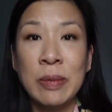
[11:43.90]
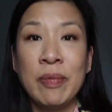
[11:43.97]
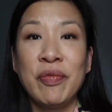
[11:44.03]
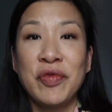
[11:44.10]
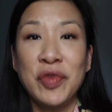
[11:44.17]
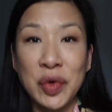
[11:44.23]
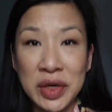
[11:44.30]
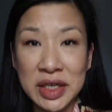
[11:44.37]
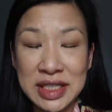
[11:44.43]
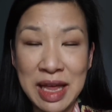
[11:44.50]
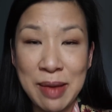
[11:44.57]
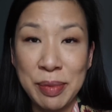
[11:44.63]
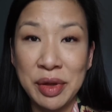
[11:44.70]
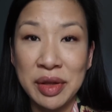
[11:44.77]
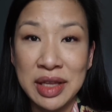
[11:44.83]
For
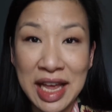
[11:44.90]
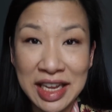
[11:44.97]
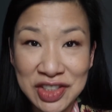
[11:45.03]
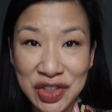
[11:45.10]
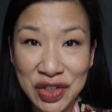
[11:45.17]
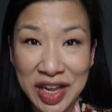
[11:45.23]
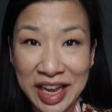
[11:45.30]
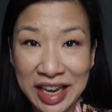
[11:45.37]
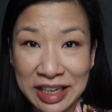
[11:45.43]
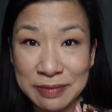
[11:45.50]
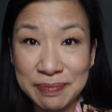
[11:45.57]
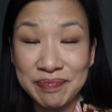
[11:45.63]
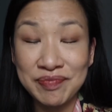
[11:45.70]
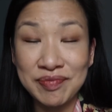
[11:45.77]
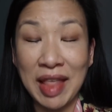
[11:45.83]
example,
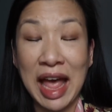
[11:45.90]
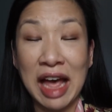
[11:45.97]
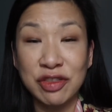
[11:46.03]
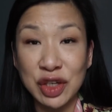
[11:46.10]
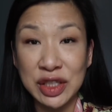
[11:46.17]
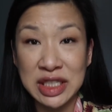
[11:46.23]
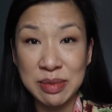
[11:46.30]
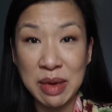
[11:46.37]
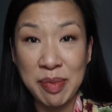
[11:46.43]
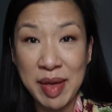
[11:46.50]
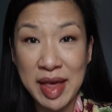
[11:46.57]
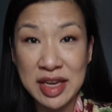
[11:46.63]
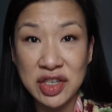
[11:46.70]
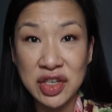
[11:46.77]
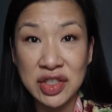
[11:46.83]
yesterday, after I did my
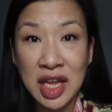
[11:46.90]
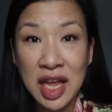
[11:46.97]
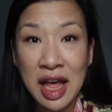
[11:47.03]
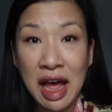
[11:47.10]
pages,